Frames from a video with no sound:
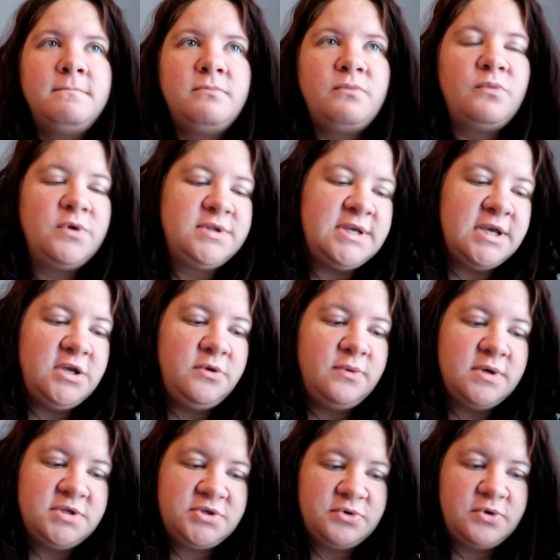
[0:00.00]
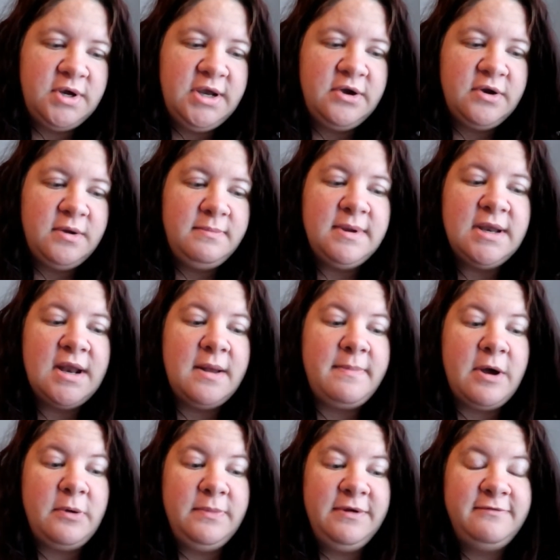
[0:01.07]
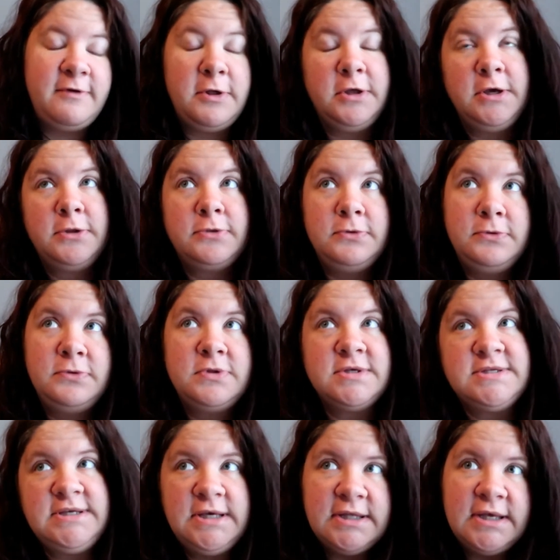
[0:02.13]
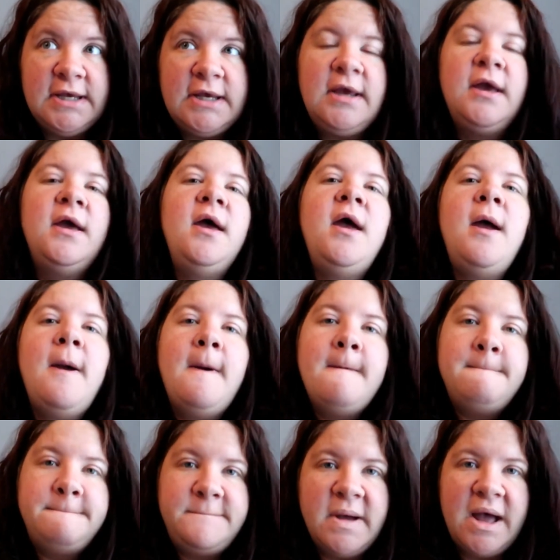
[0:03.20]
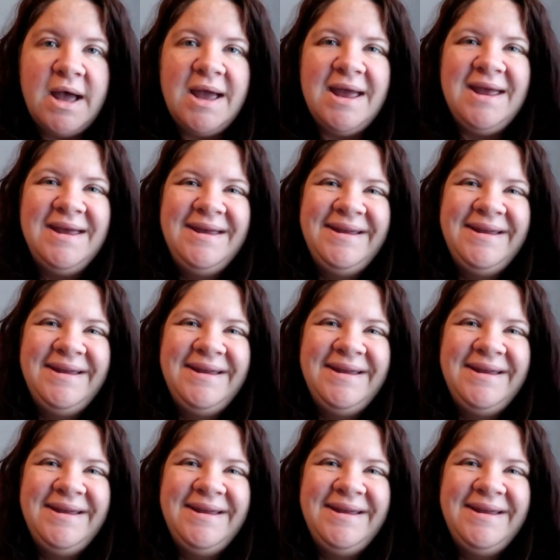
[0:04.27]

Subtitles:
will tell you a story here in a minute about me falling through the ceiling, but